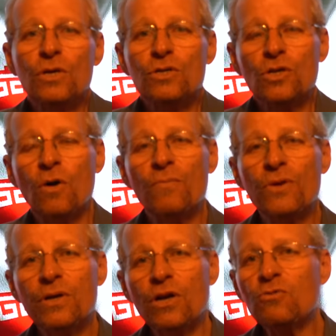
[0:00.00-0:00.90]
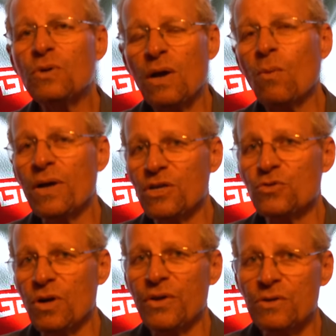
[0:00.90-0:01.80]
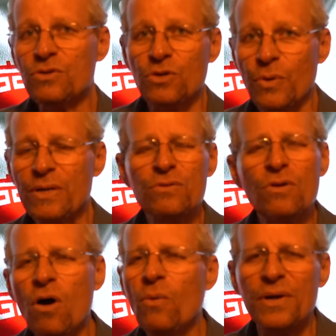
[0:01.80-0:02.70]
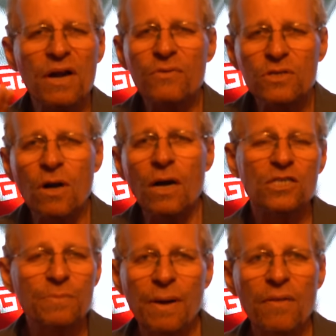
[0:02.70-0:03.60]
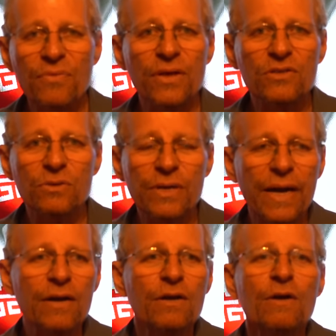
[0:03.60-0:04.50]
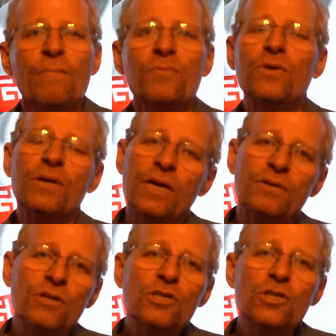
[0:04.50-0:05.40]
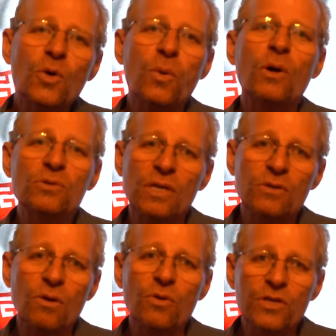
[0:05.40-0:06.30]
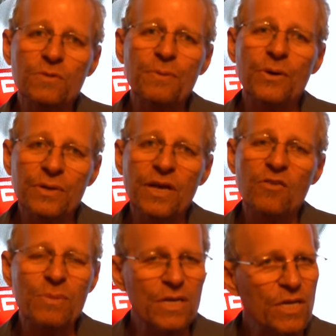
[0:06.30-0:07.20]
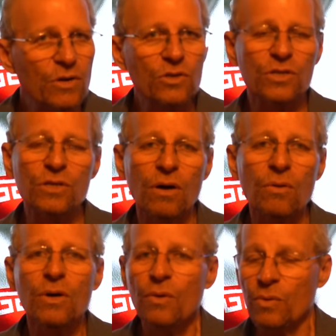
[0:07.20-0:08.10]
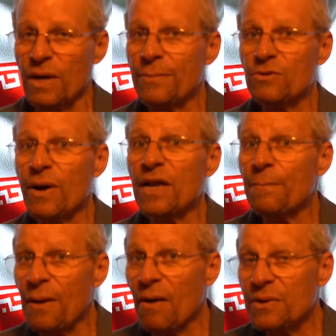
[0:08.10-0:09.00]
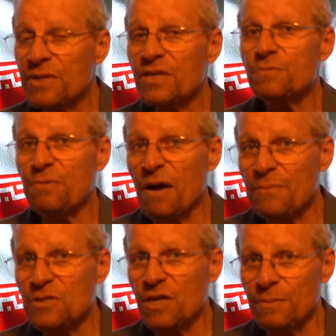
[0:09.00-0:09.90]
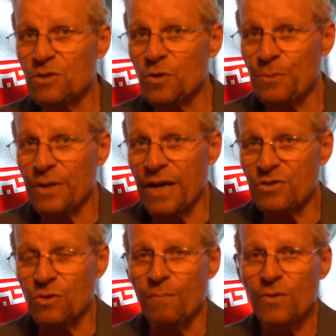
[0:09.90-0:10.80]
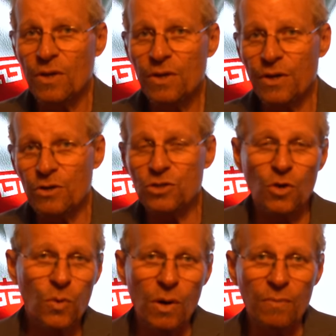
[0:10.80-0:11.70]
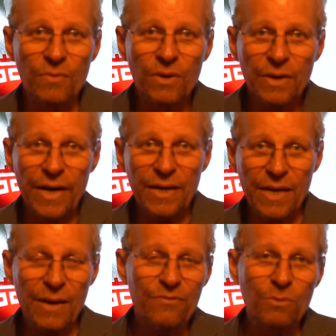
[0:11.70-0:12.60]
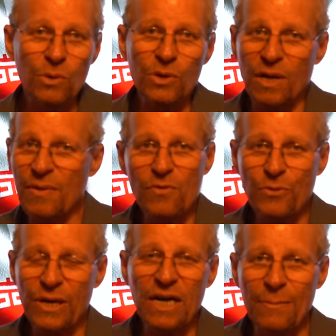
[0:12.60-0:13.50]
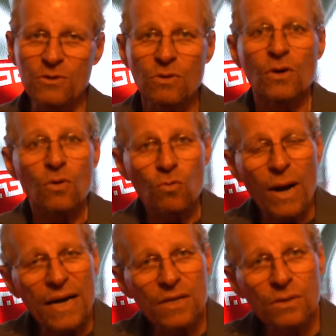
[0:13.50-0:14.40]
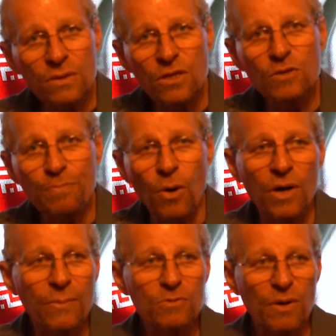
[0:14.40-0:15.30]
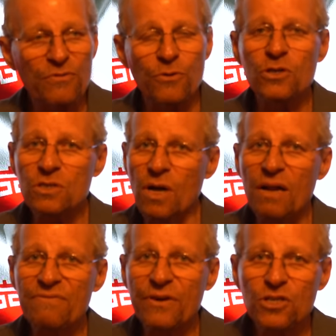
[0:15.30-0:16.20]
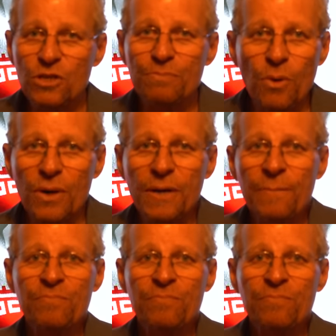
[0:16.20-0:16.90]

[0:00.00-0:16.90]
So here's what I want to drill into, and no one ever talks about this, okay? And this is a quote that the Holy Spirit gave me years ago when I was writing Politics, Prophecy, and the Supernatural. Here's the quote. And it came from the Lord. I'll never forget it. I was writing this book. It was my first nonfiction book.